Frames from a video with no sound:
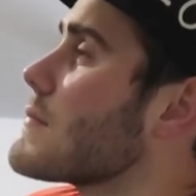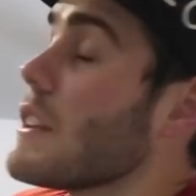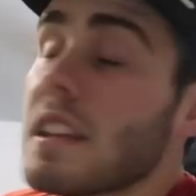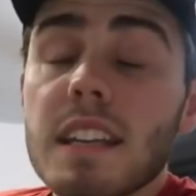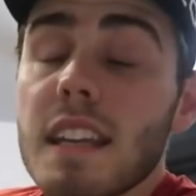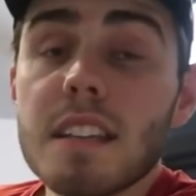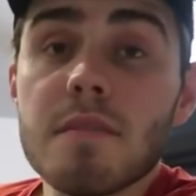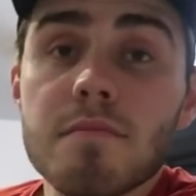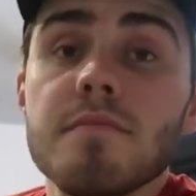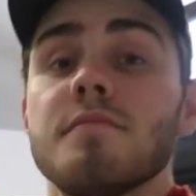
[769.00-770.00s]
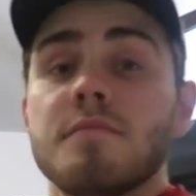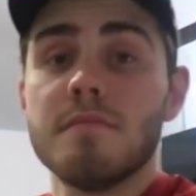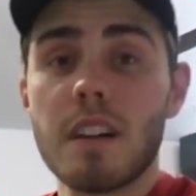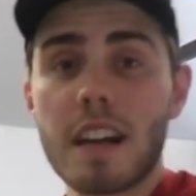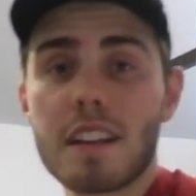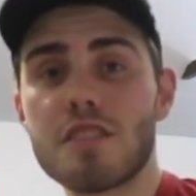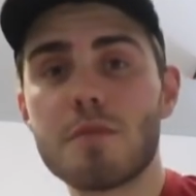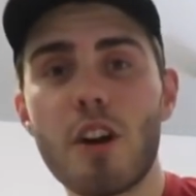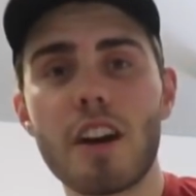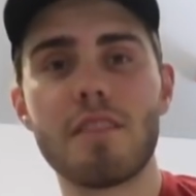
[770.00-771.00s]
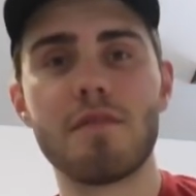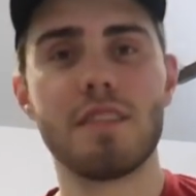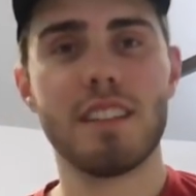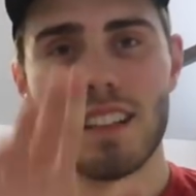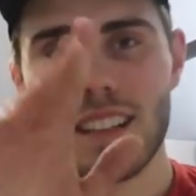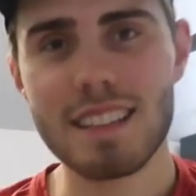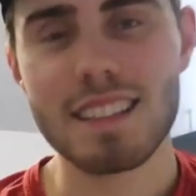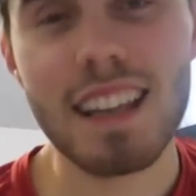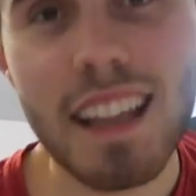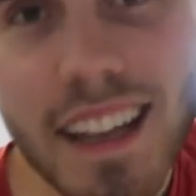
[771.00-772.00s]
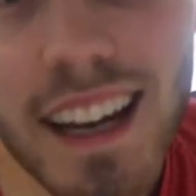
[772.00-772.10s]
Don't think I did. I'll catch you tomorrow. See you later,